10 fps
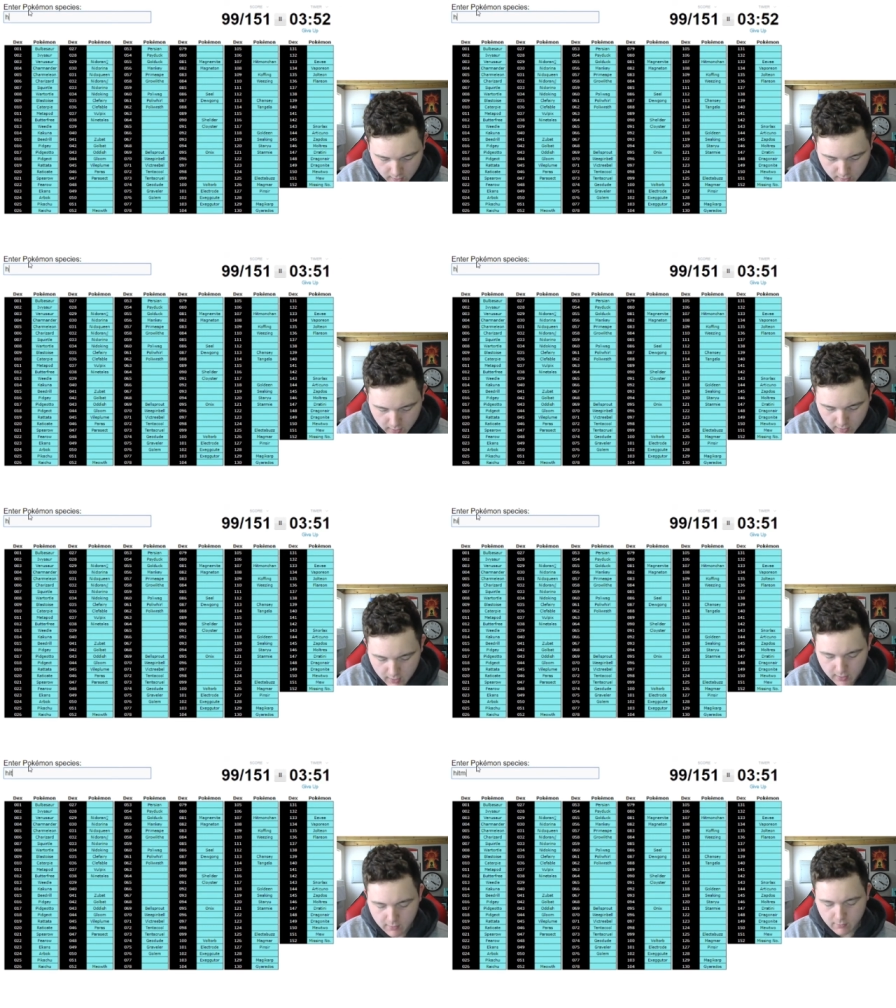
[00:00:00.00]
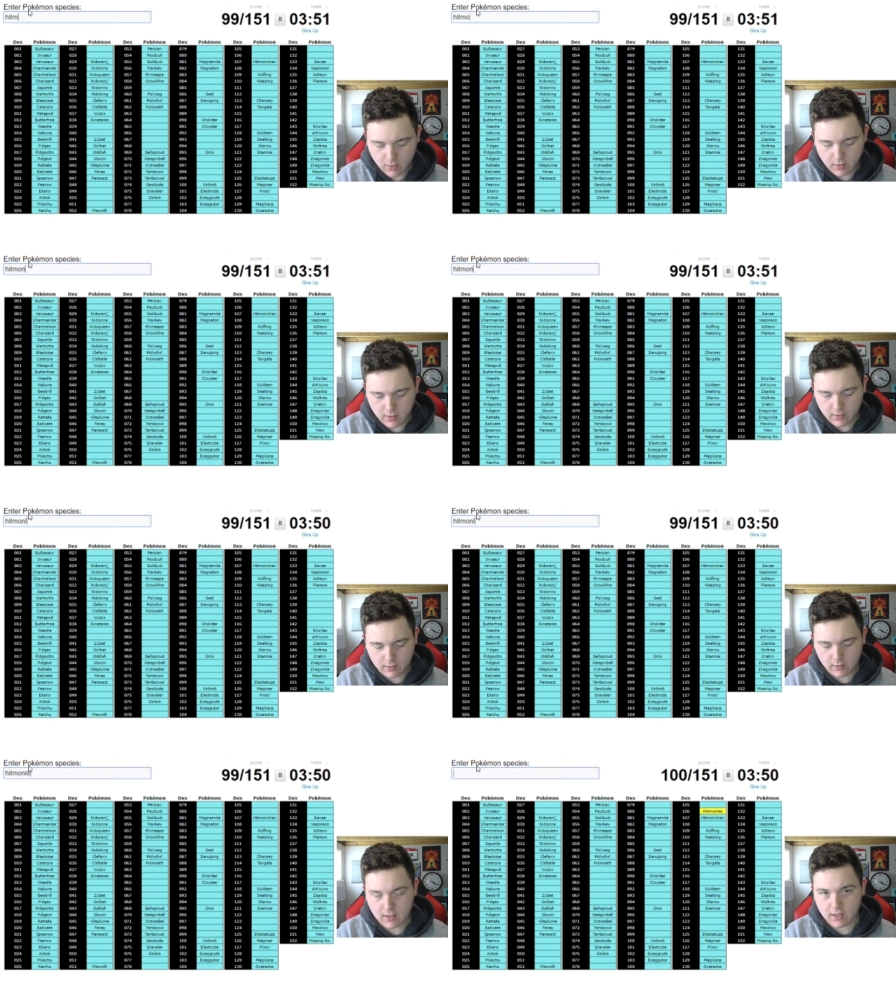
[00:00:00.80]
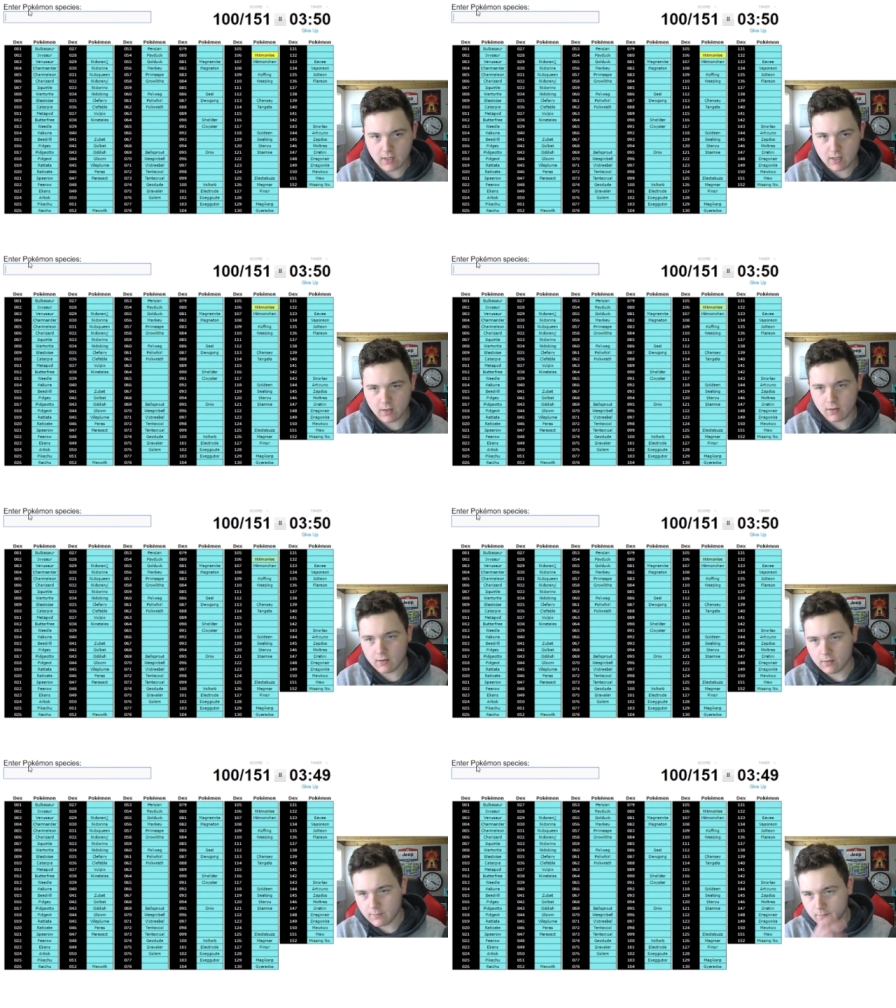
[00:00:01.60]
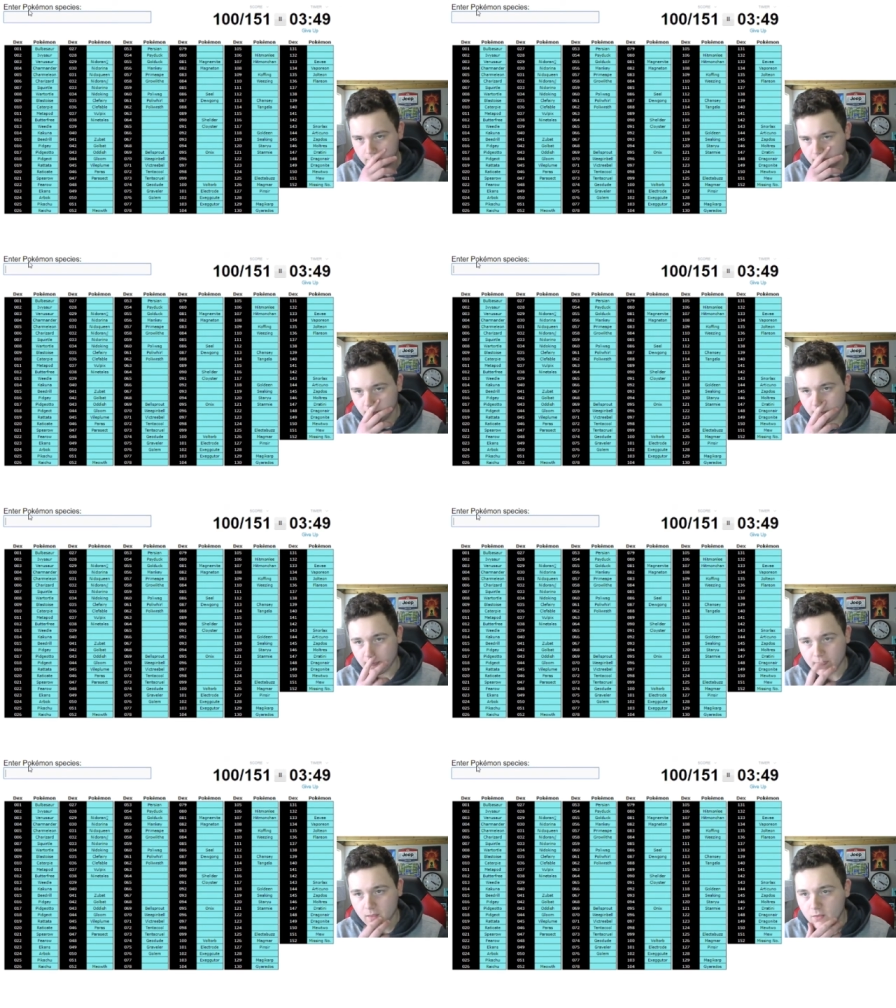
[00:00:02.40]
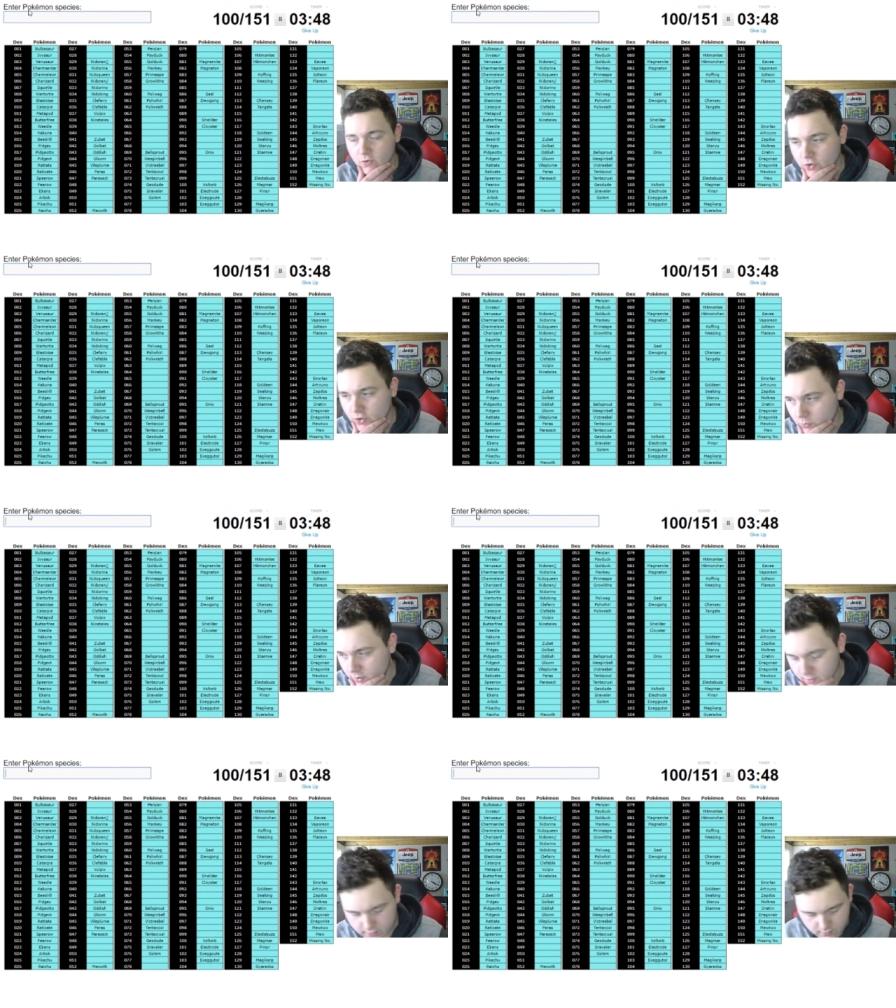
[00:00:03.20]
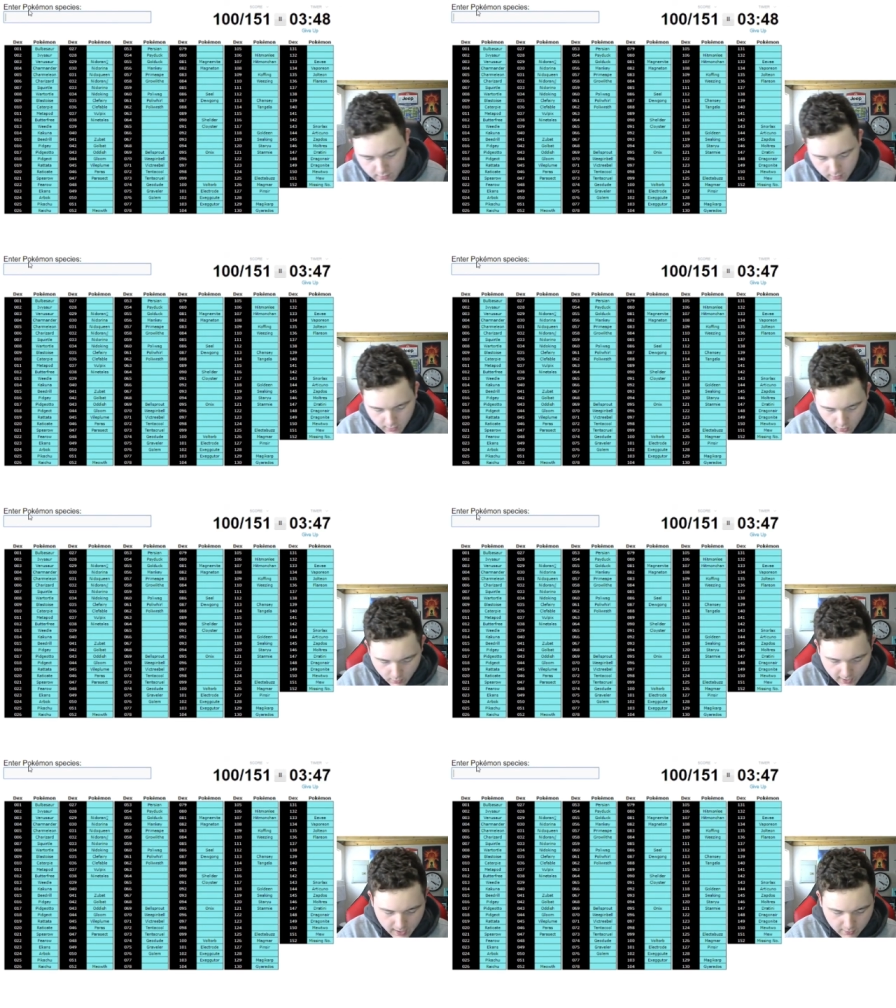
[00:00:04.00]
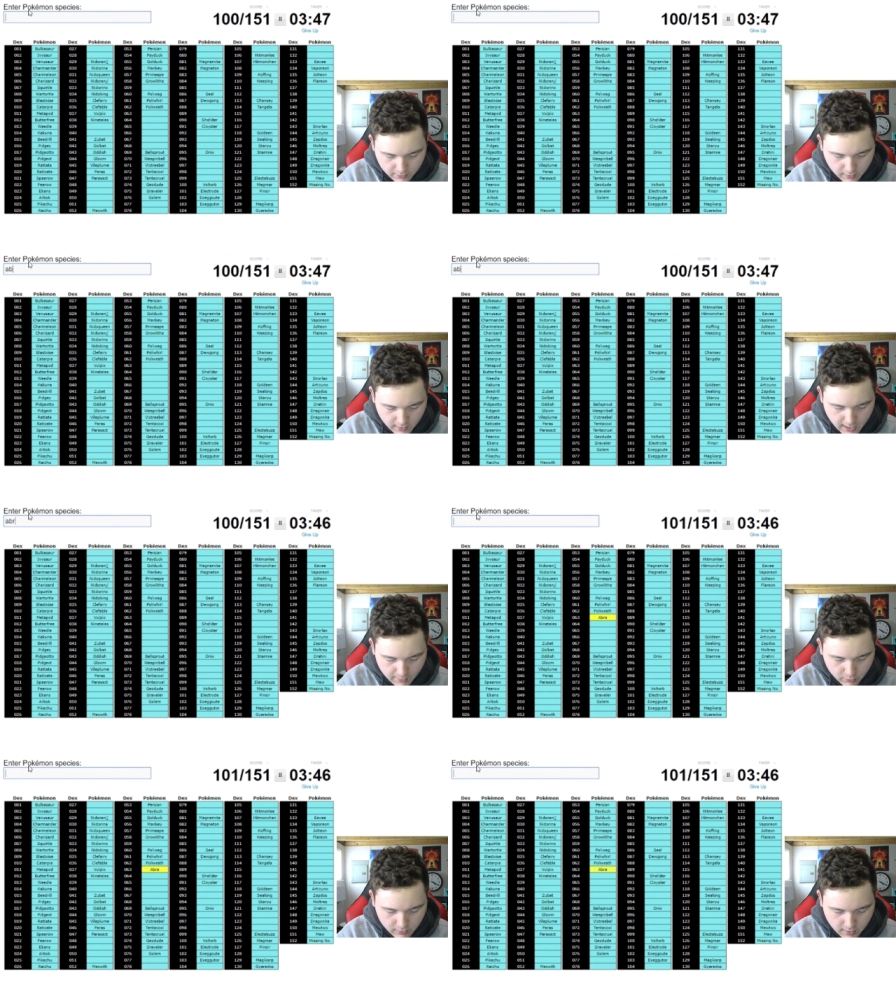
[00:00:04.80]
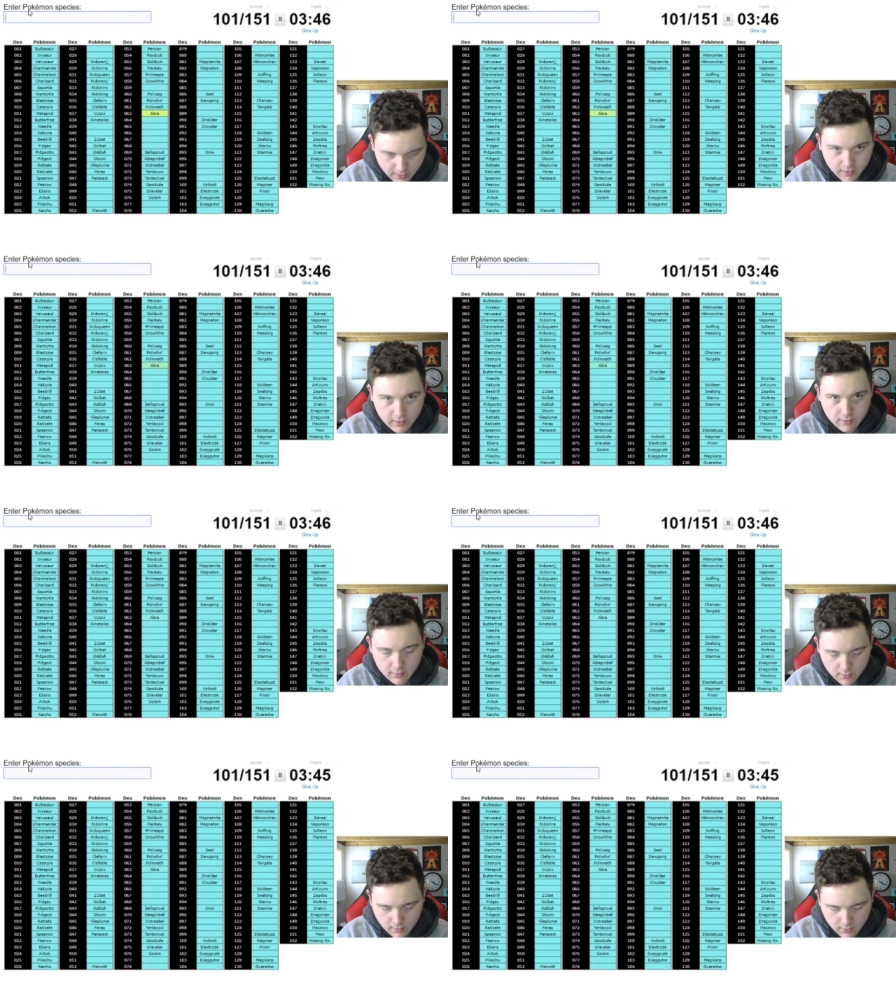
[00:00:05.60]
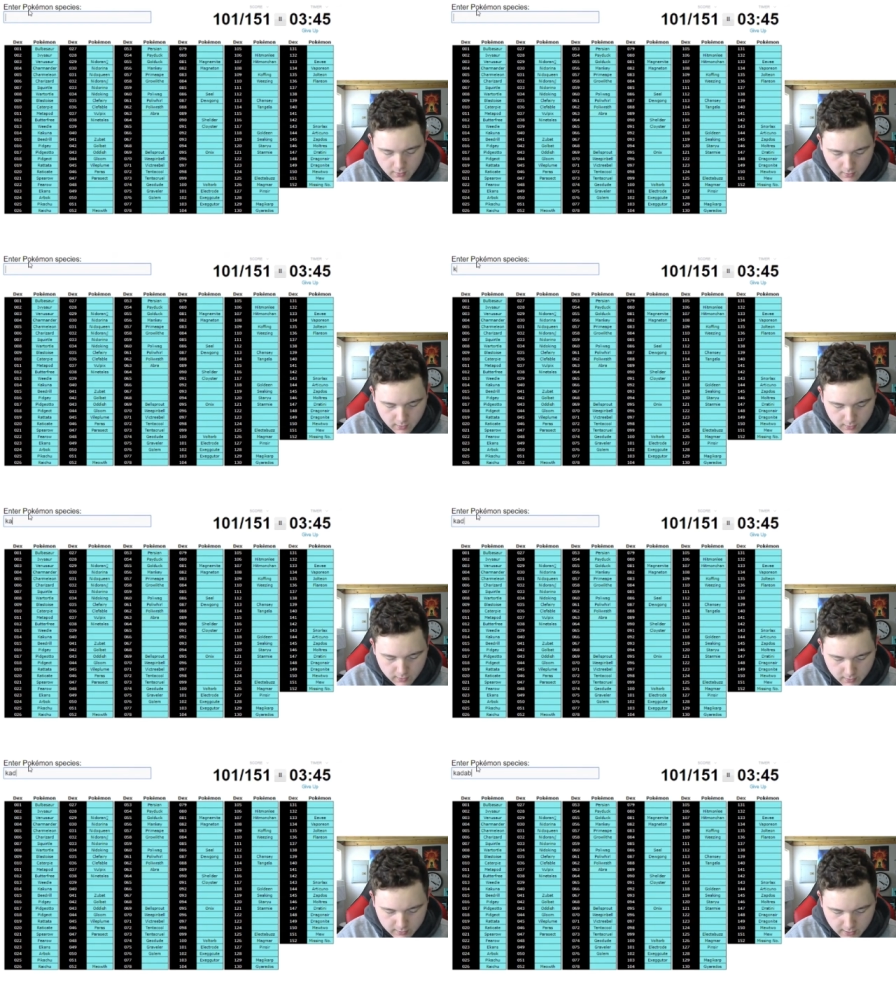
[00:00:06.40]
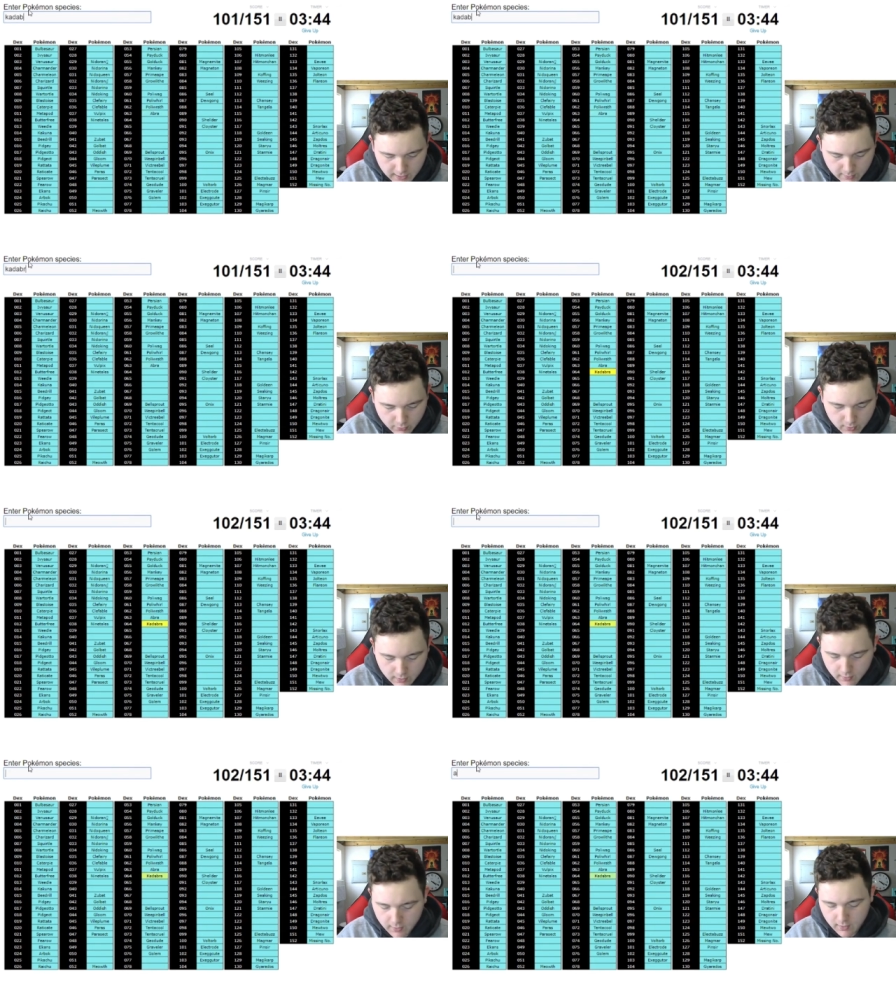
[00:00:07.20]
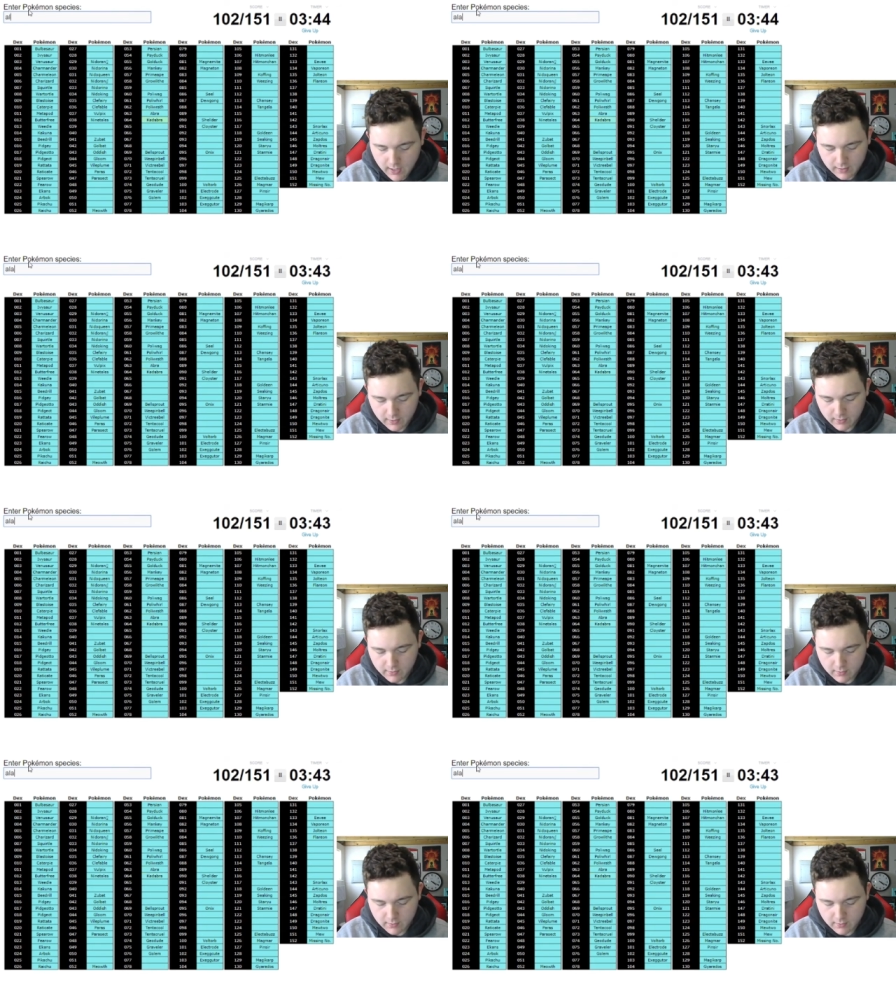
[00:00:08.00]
Hitmonlee, those are good ones. Oh, at the Abraline, Kadabra, Alakazam.